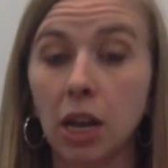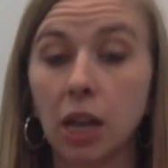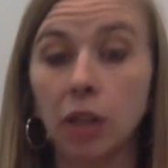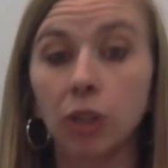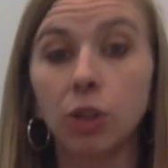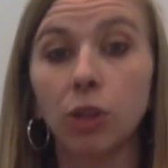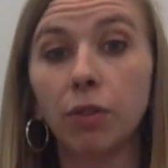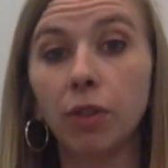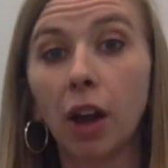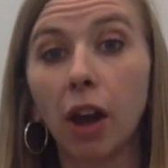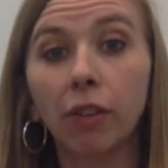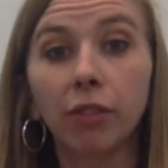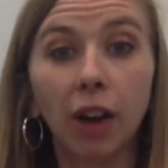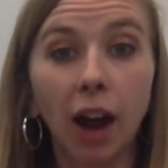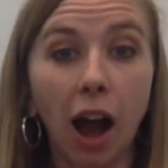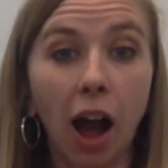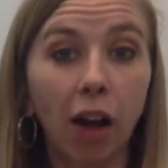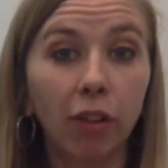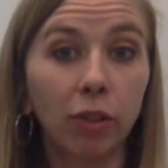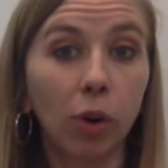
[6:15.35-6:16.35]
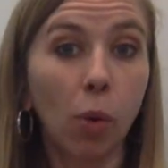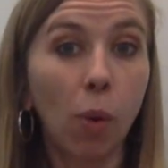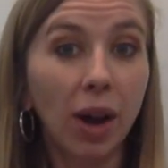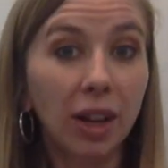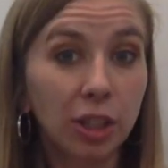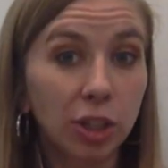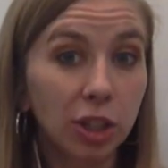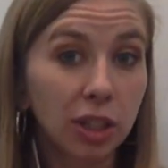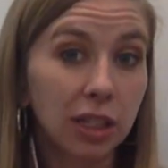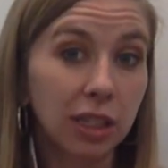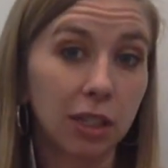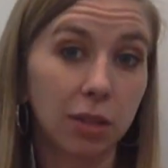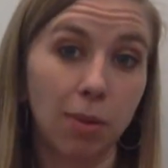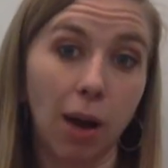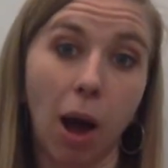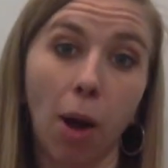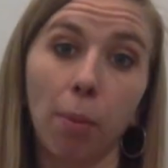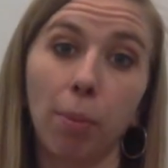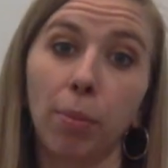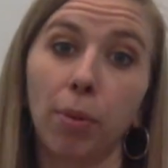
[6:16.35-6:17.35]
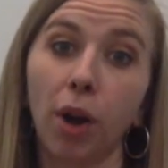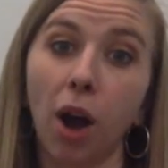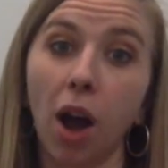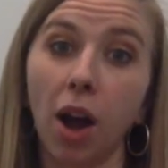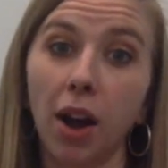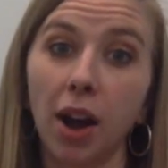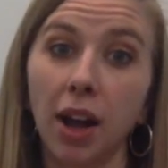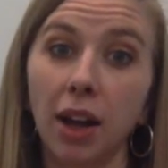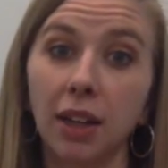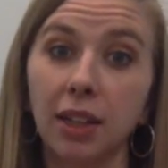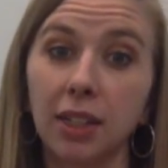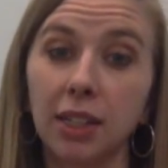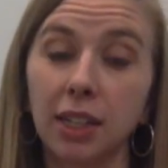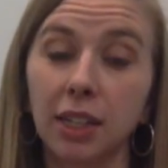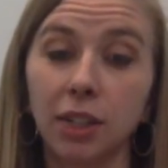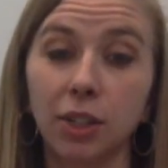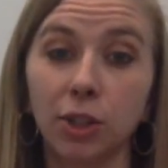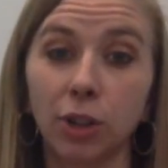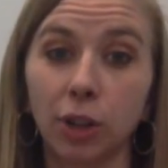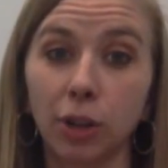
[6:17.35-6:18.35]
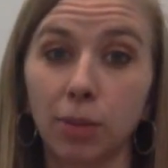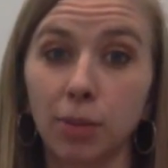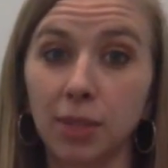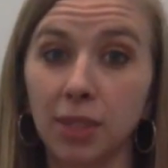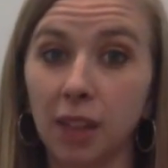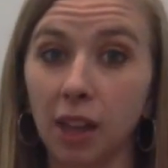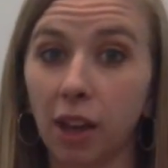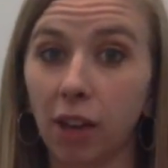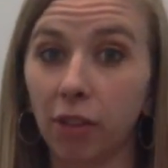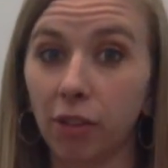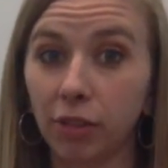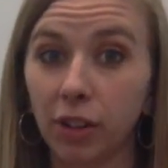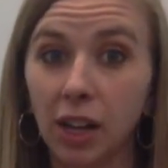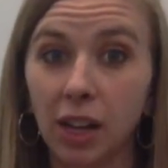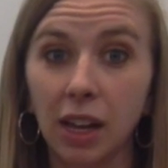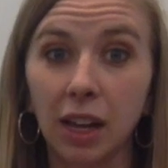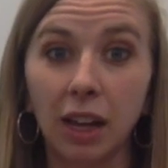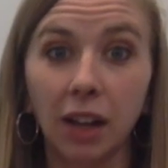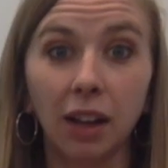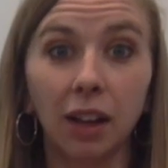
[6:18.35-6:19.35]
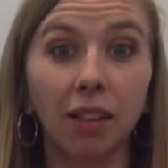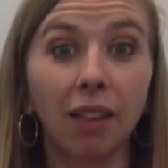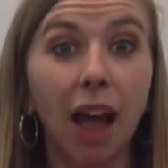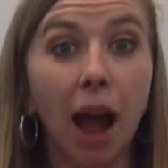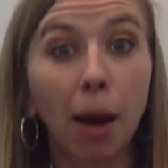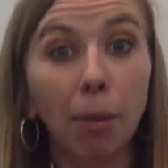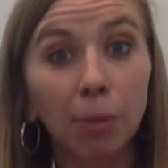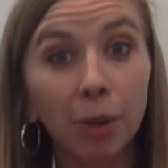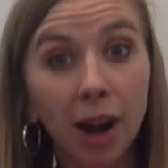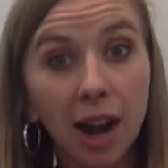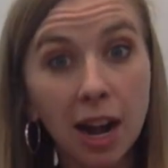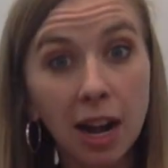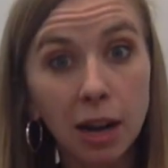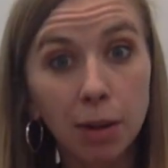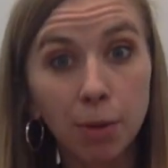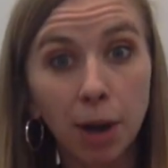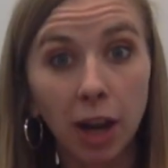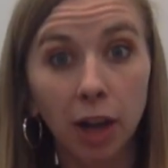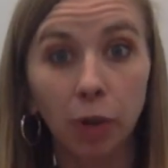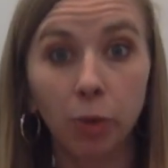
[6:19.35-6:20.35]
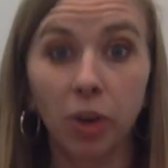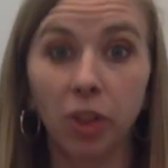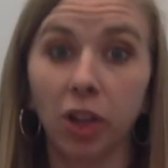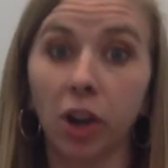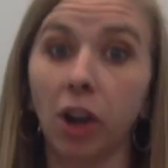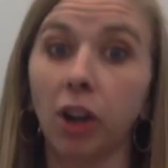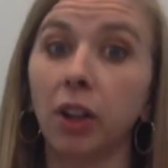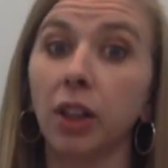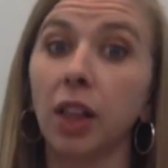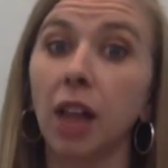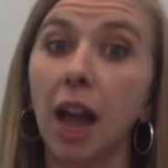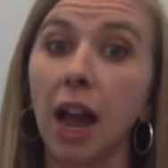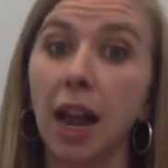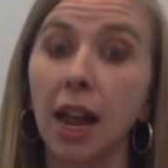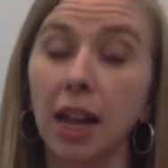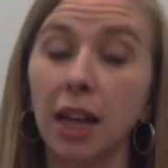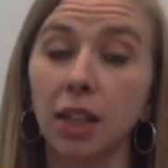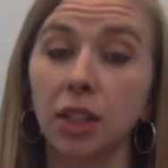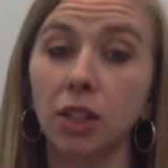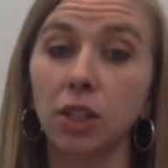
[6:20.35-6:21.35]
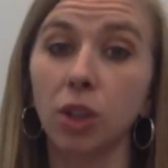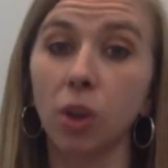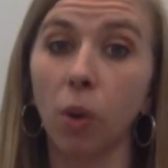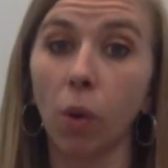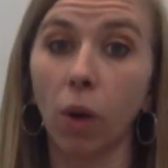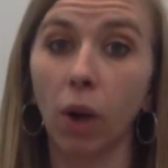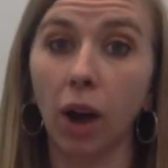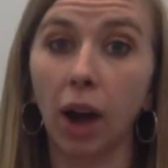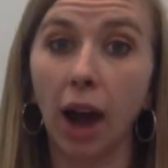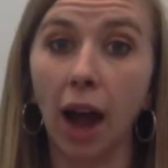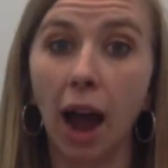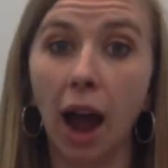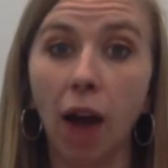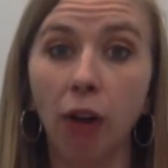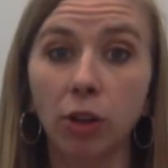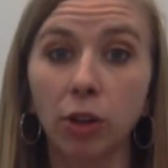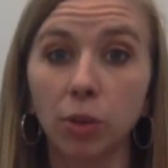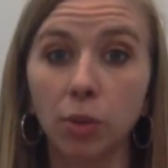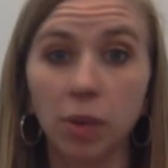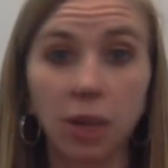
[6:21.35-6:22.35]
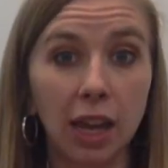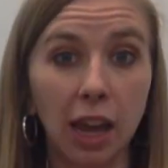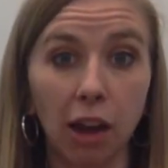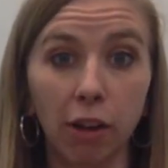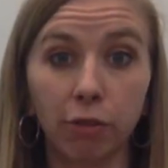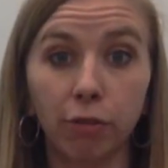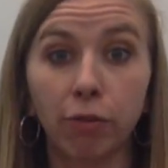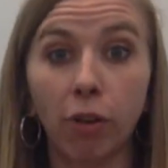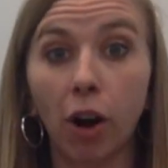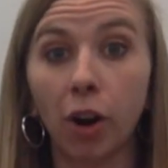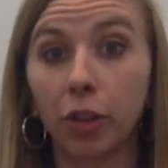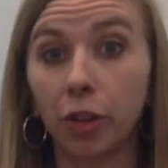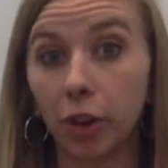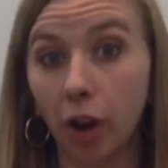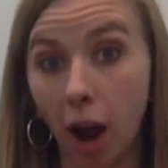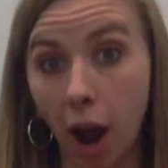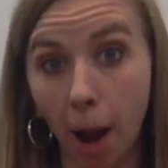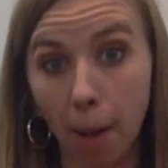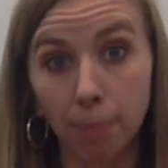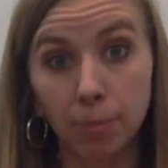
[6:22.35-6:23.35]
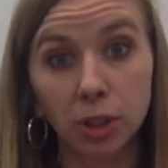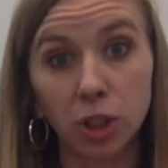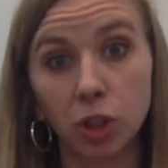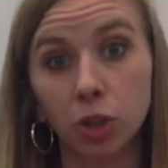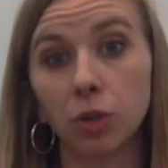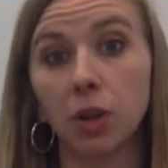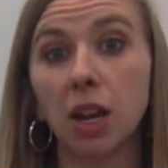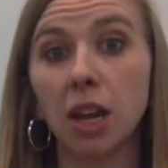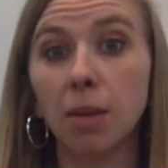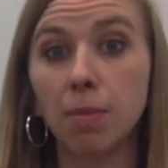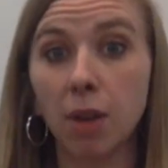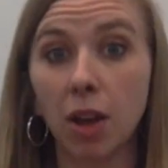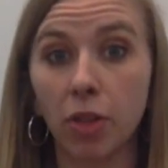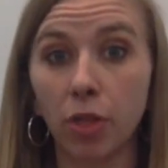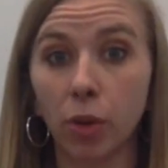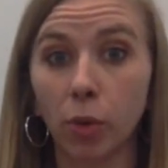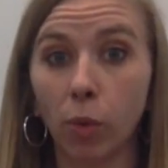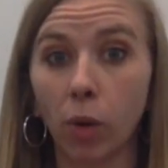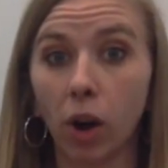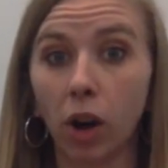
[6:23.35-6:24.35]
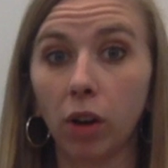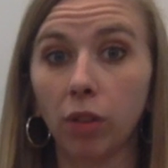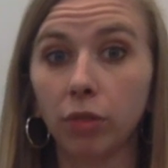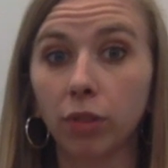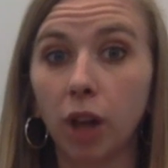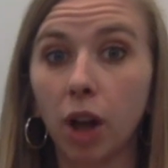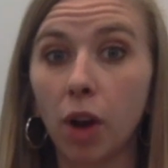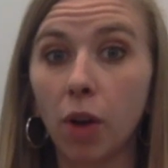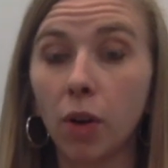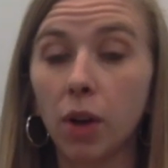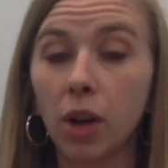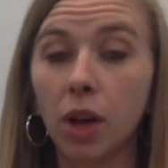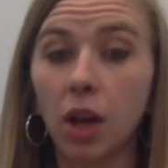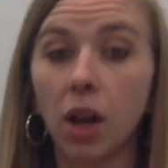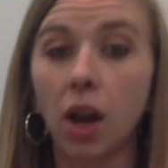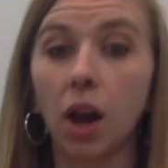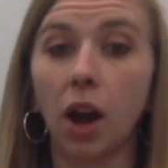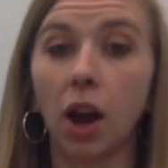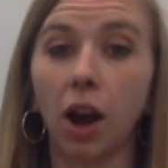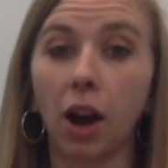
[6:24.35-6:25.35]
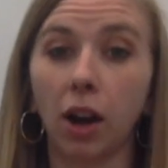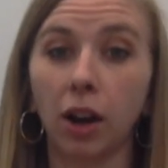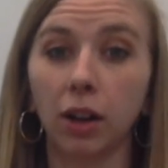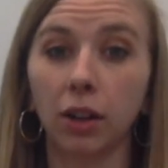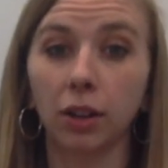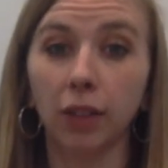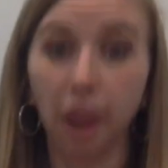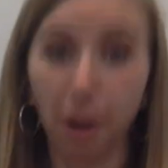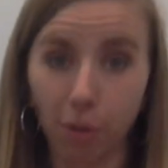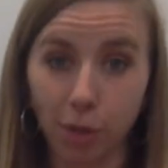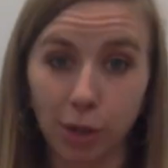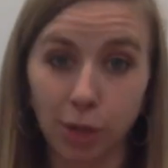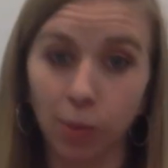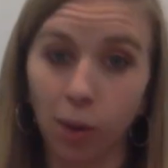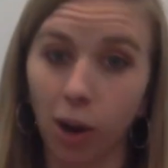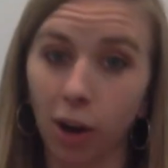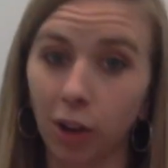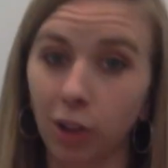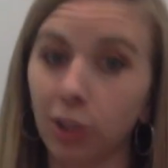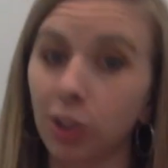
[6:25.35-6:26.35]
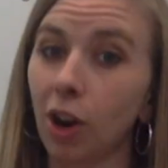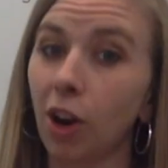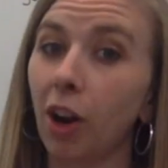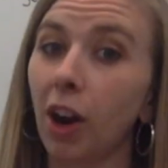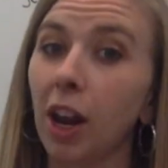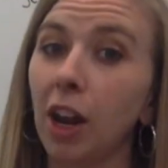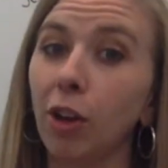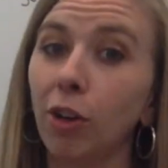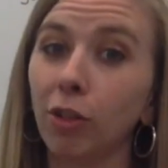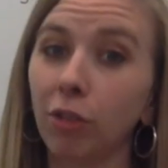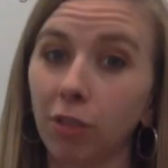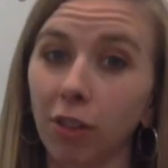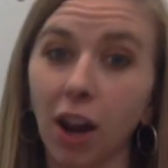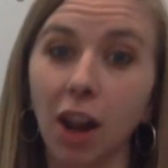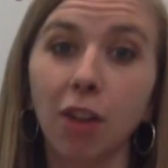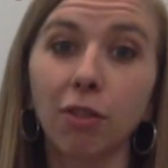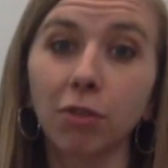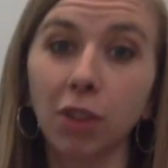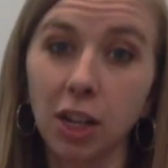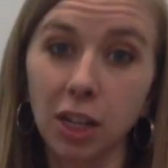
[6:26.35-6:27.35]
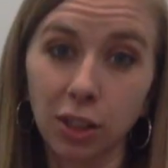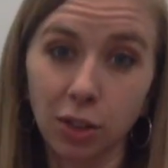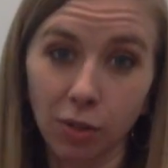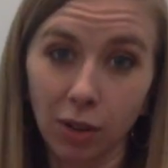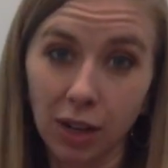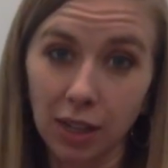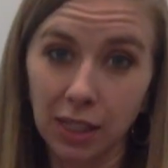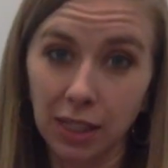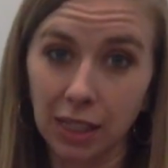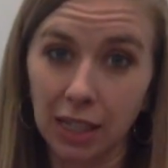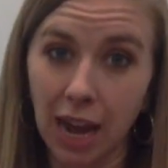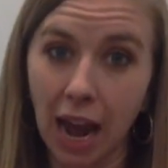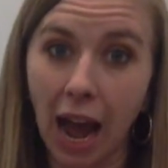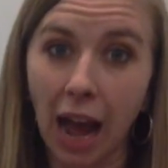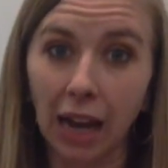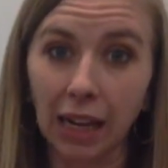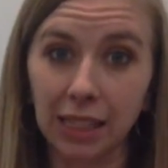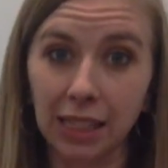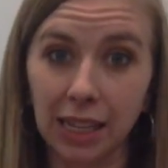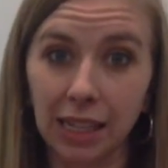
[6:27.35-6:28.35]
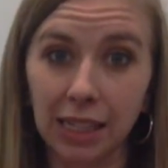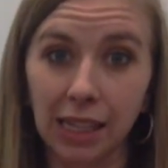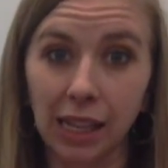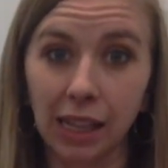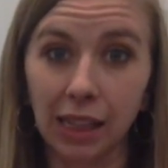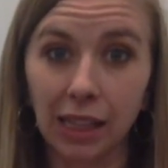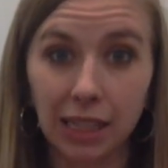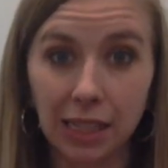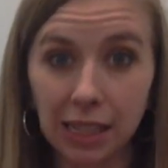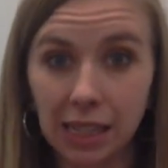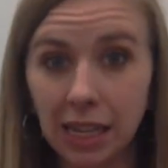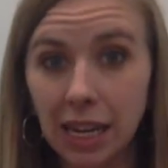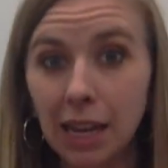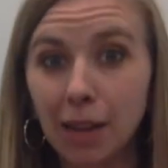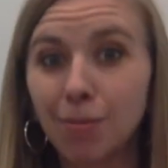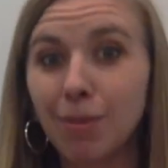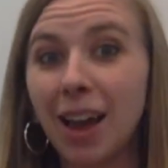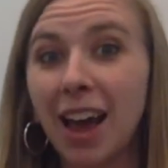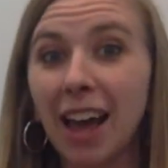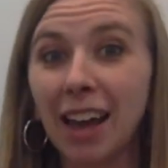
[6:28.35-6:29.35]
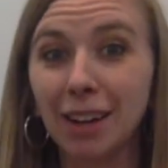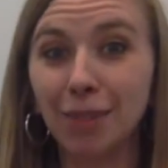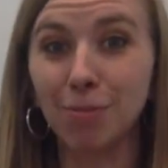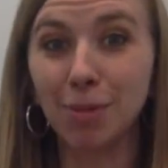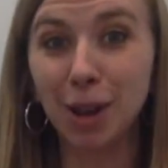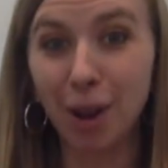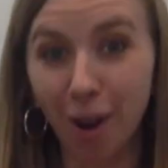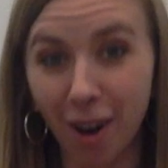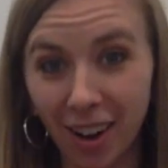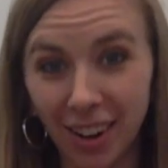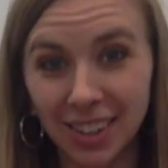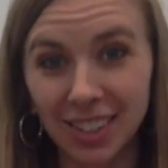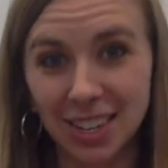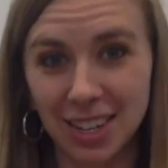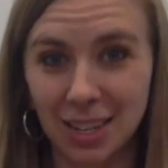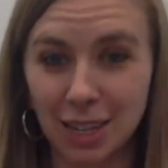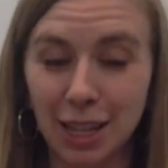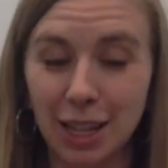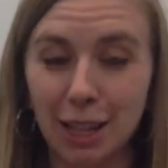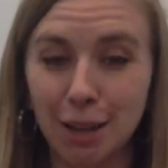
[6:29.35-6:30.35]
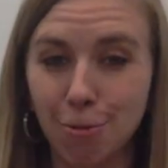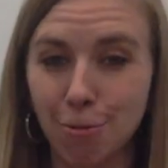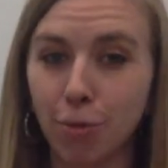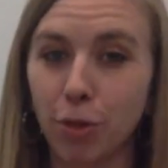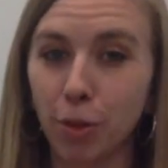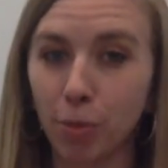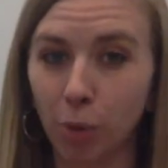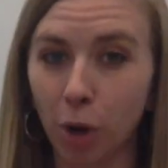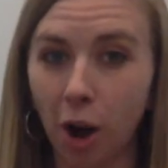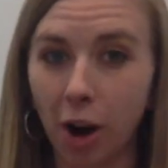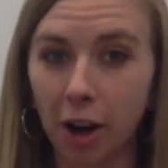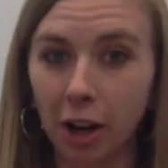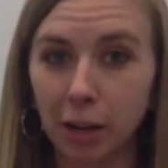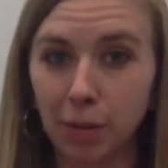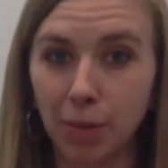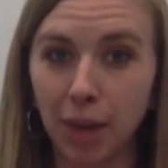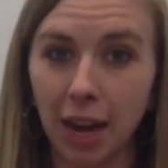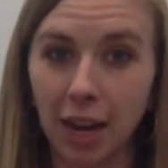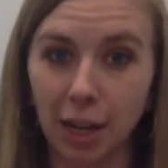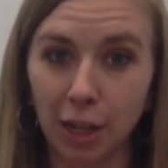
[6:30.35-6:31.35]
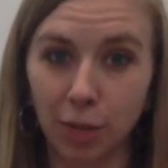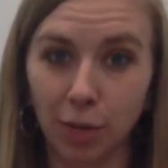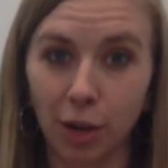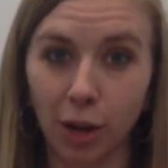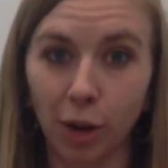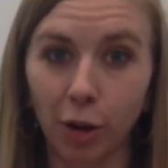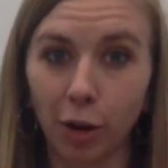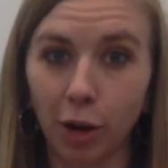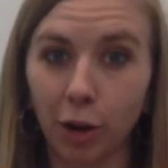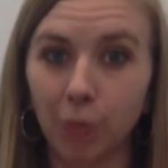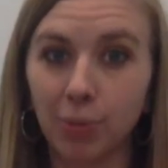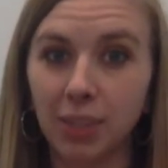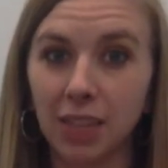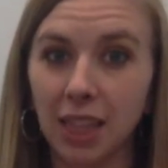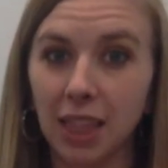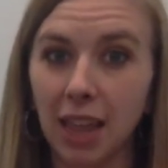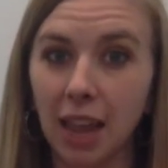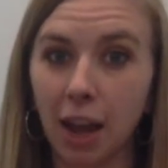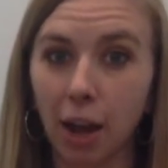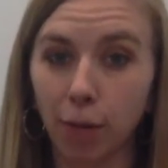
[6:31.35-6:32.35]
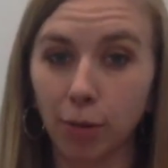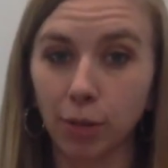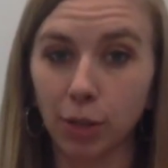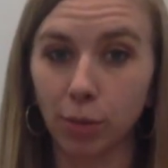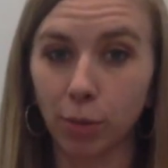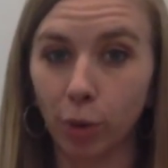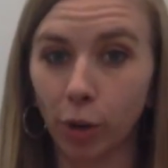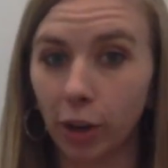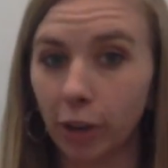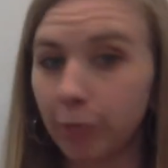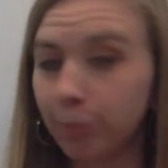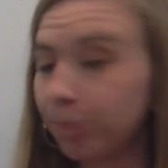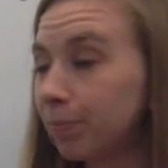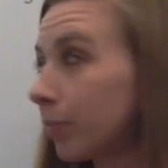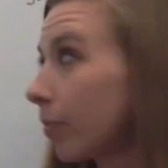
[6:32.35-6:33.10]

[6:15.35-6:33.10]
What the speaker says: So if you ever have questions about products in terms of collaborating better with our clients, or how do we get farther upstream in the workflow, our language partners are a great resource to accessing this team and beyond into the product management groups that they help support.